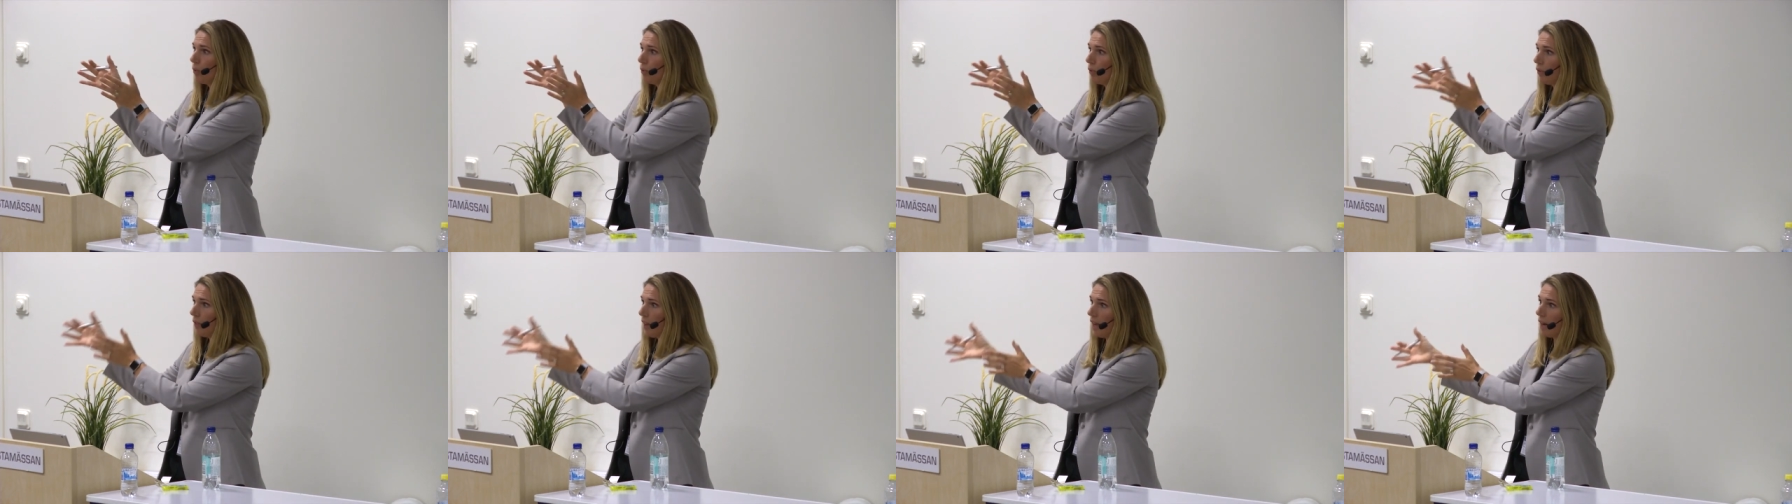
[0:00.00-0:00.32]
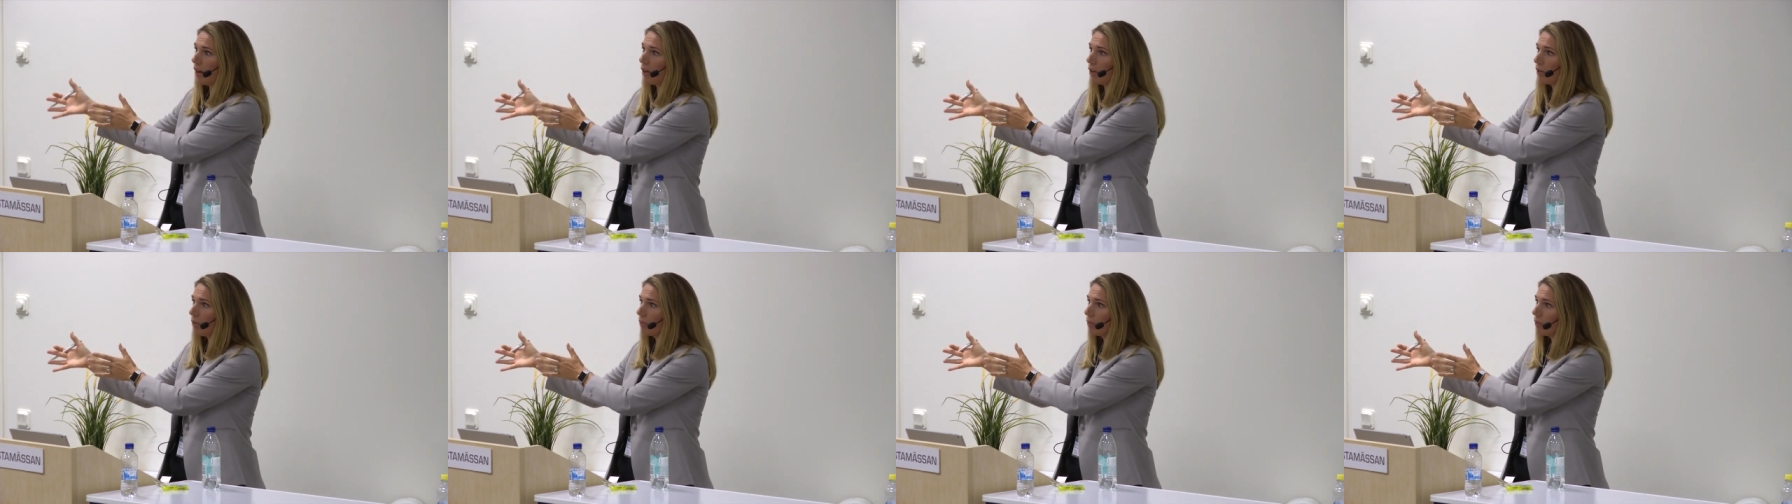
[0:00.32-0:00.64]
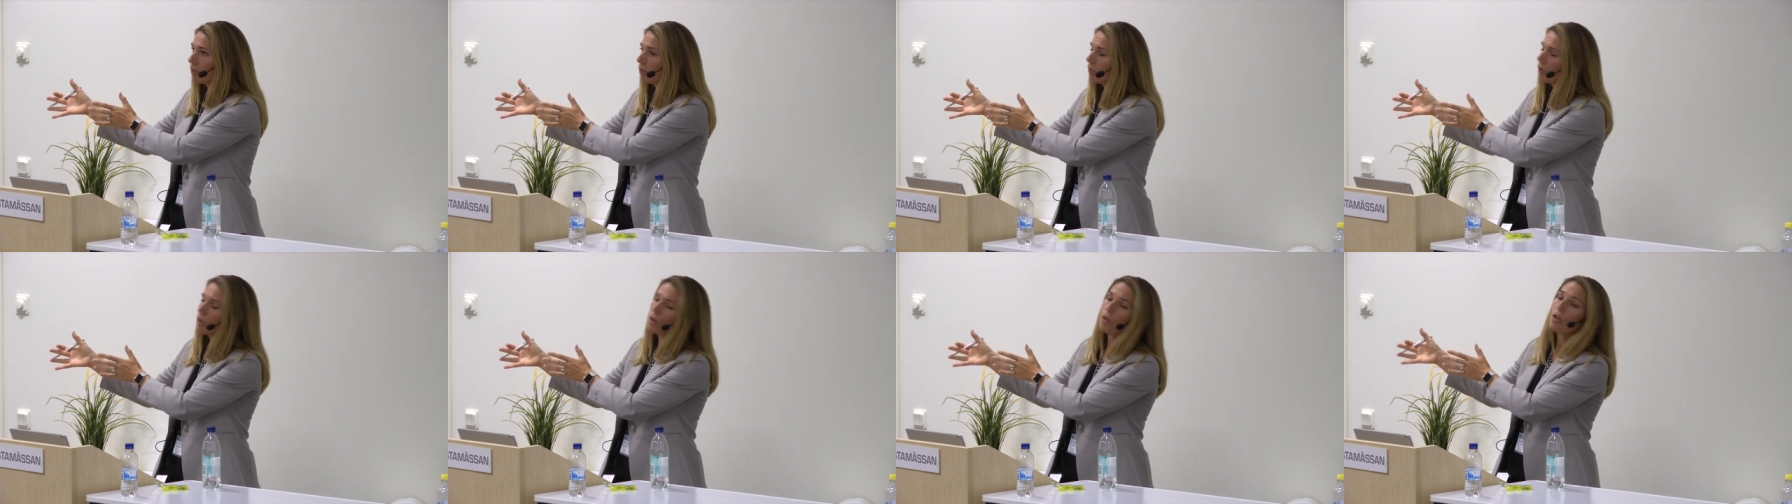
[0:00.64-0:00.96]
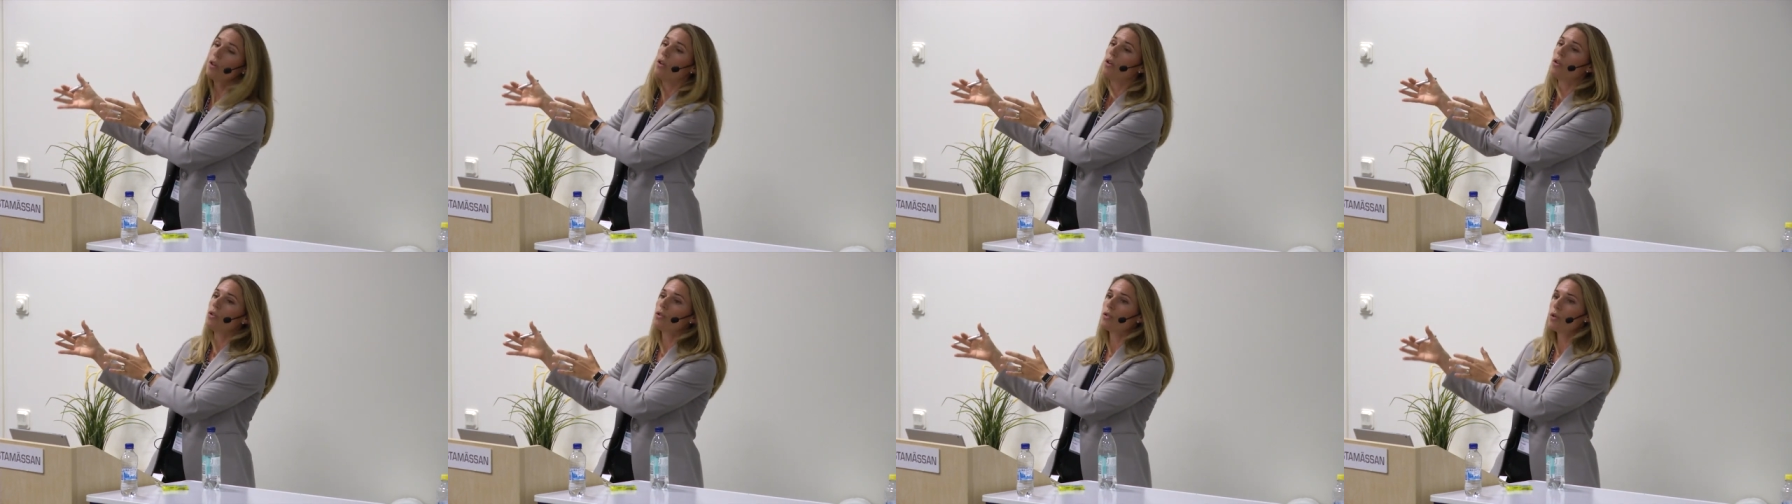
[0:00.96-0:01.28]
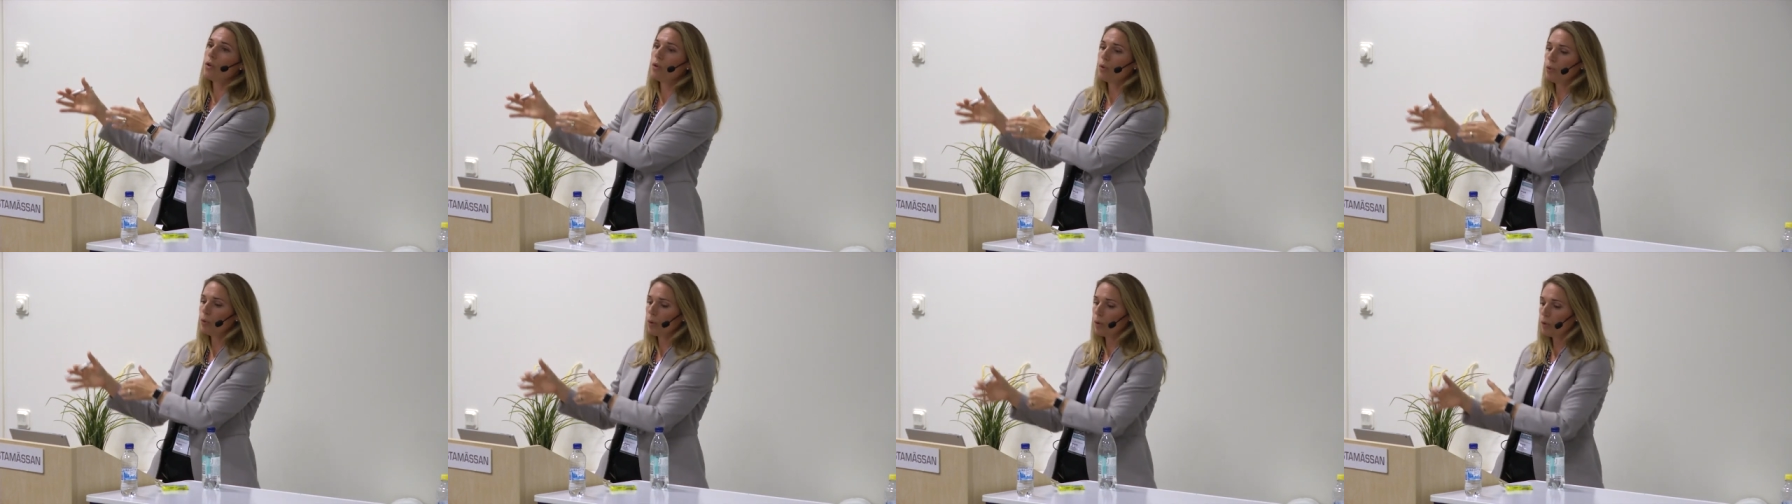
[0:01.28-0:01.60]
there
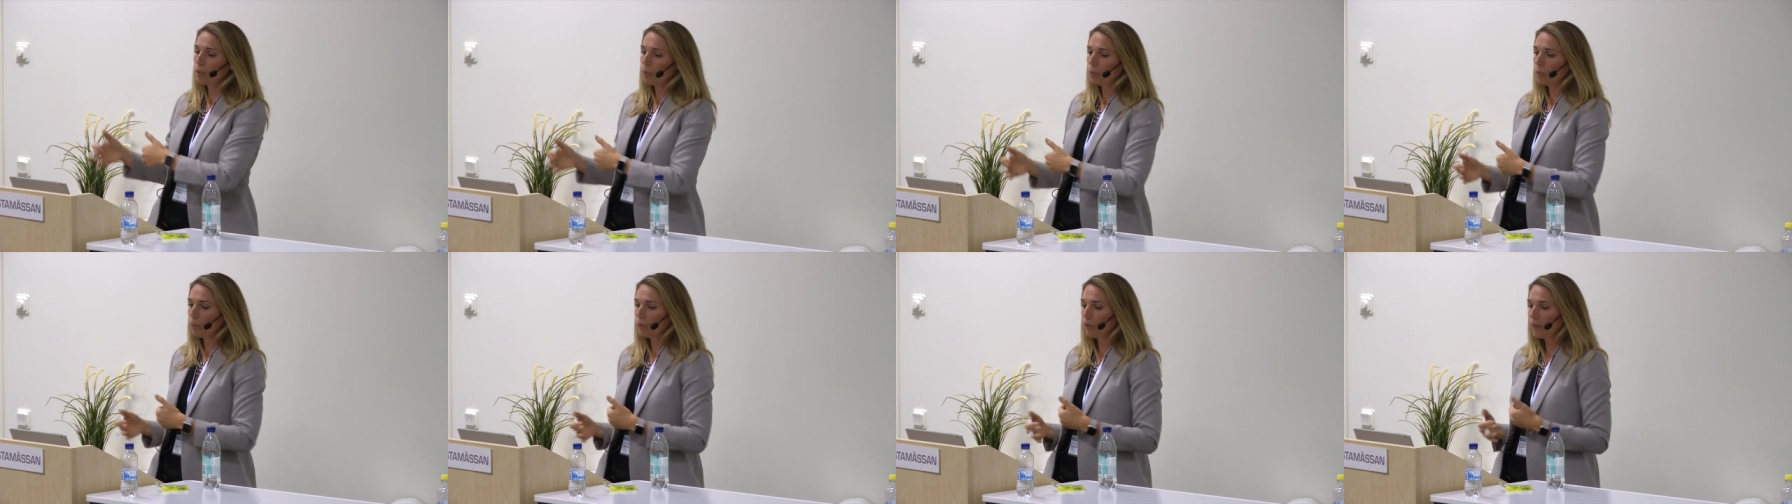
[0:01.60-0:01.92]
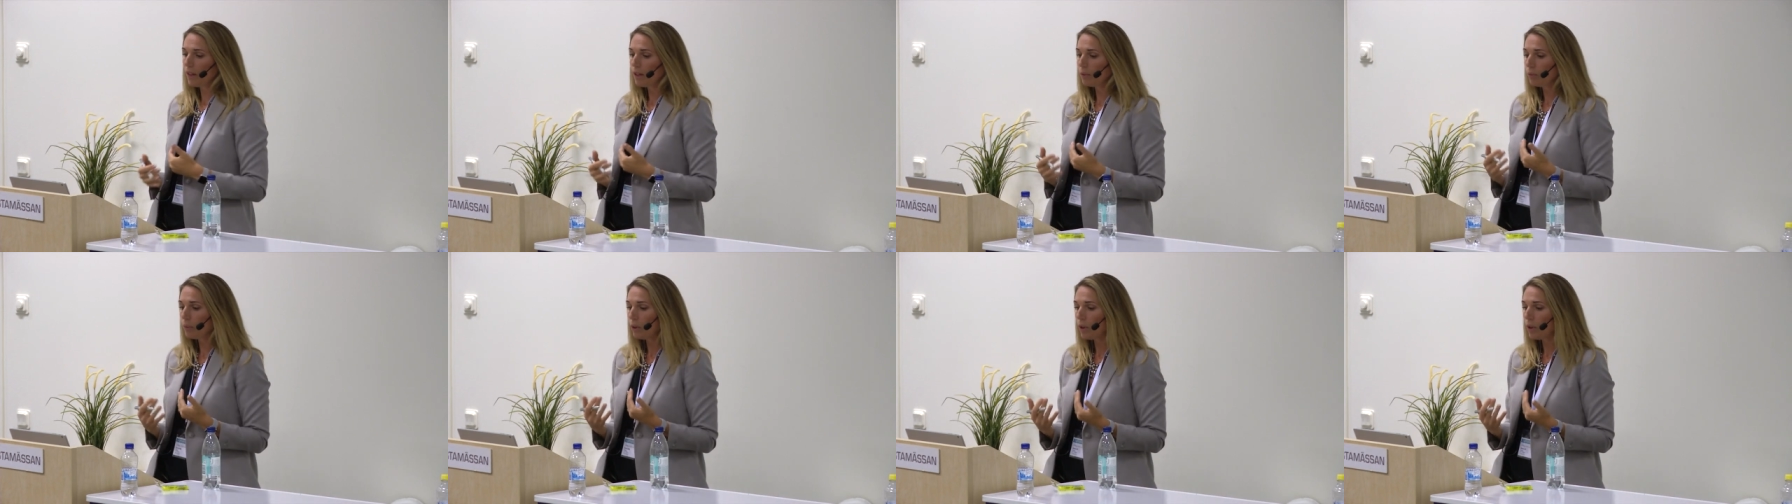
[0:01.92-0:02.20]
so then